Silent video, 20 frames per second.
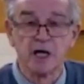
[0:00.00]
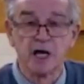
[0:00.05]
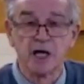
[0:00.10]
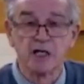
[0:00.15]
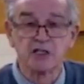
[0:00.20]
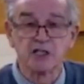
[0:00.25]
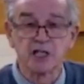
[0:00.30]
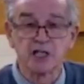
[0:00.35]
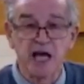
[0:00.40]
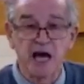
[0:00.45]

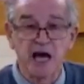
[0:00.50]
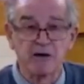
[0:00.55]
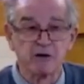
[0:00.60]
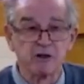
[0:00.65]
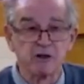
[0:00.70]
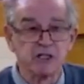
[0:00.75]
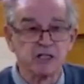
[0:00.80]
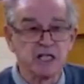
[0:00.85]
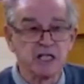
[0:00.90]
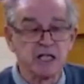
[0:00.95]
as a
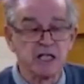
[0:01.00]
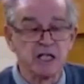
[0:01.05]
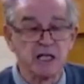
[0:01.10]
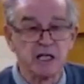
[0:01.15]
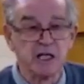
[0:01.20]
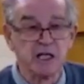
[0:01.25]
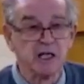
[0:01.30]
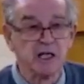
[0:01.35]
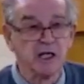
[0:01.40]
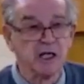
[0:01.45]
guarantee
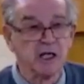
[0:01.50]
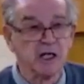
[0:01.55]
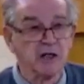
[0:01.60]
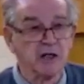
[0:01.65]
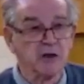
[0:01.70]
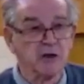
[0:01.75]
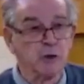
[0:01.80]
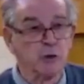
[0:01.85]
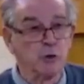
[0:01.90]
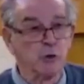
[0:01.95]

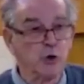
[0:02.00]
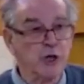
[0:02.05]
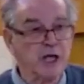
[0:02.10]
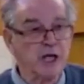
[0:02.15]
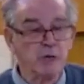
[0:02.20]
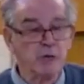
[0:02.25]
that we